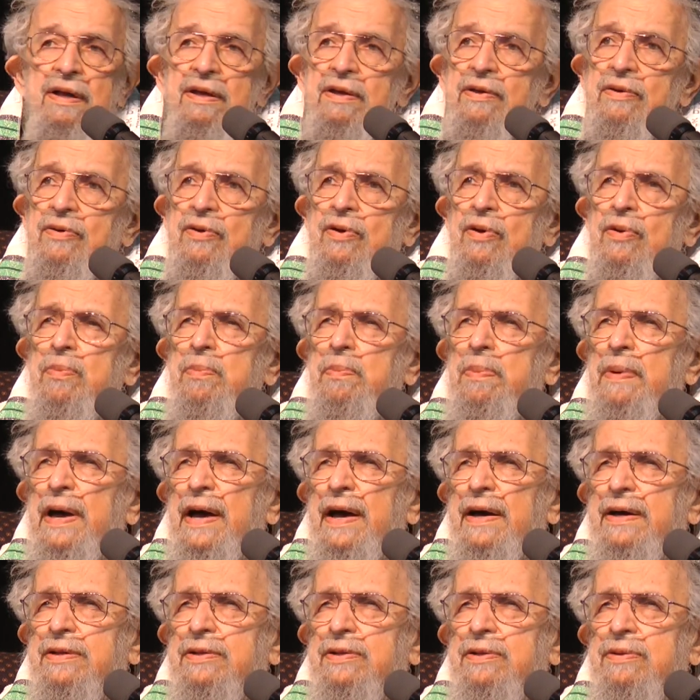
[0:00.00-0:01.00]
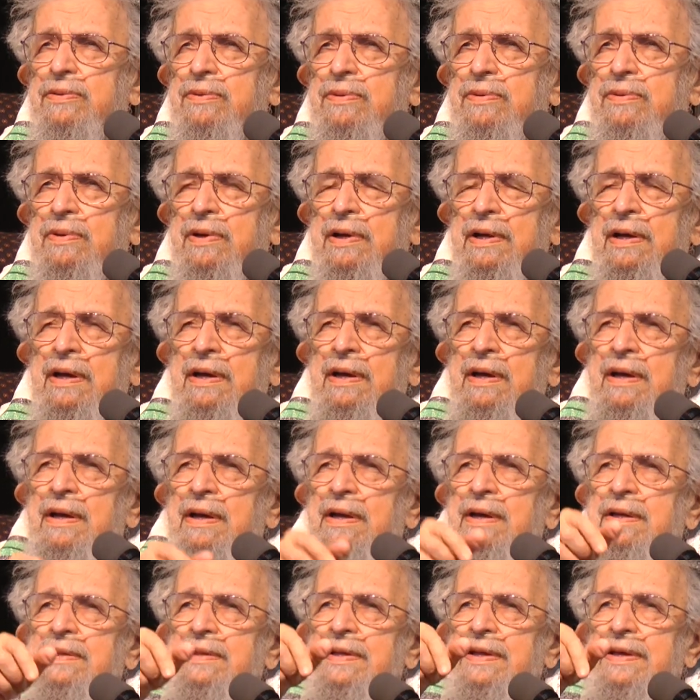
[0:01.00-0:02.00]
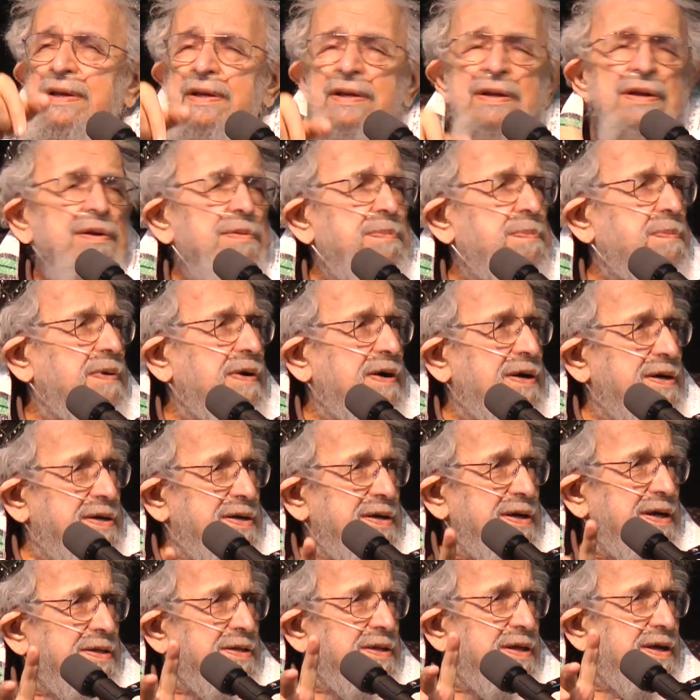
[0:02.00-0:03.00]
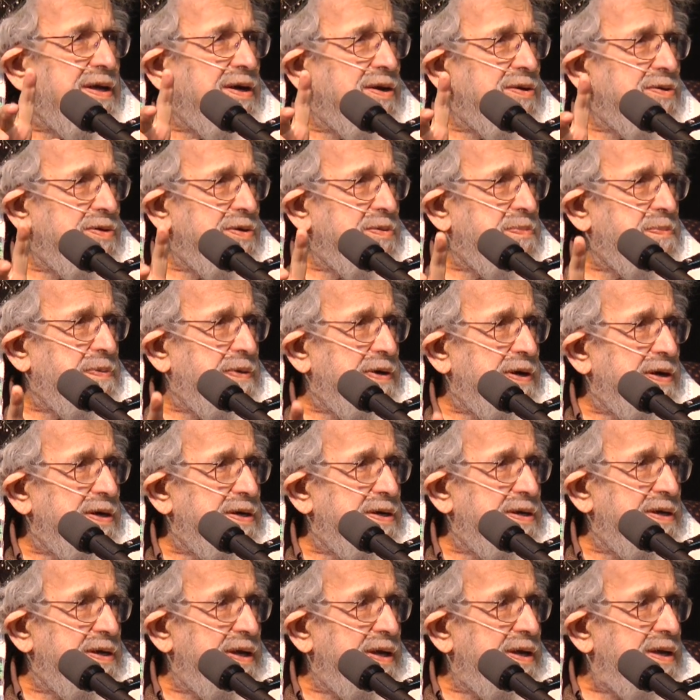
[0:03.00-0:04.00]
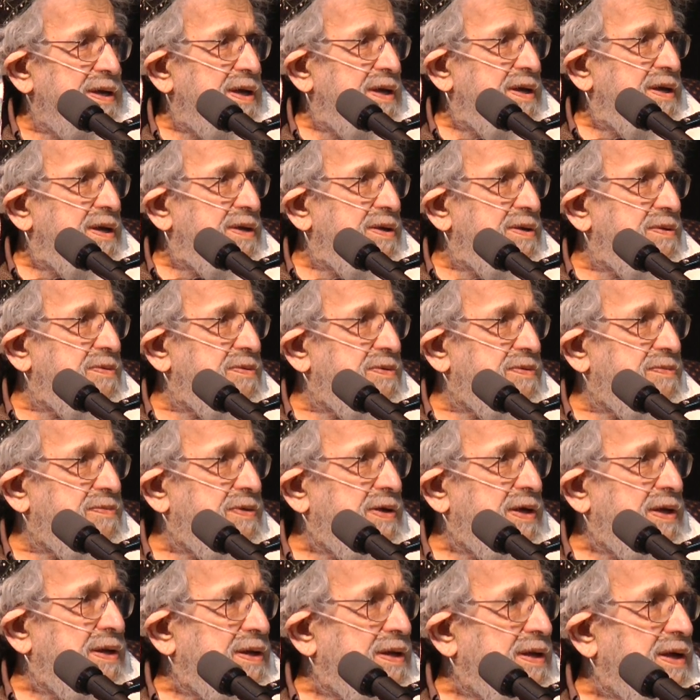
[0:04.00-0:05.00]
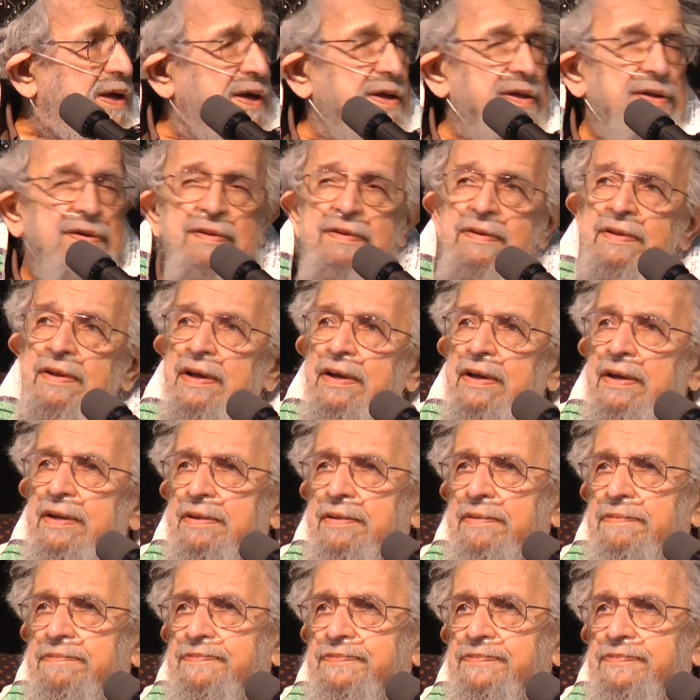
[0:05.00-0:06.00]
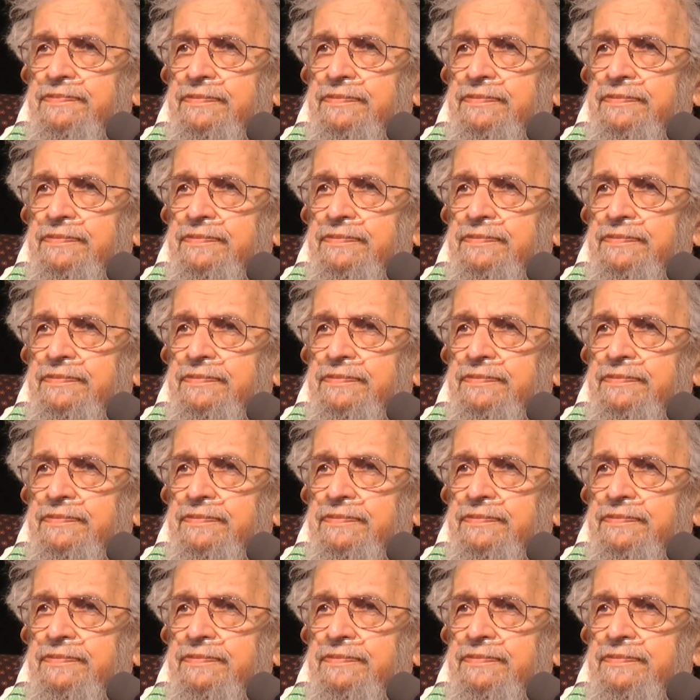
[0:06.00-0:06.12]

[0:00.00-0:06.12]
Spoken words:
you go back to the inner part, not the outer part, you would realize that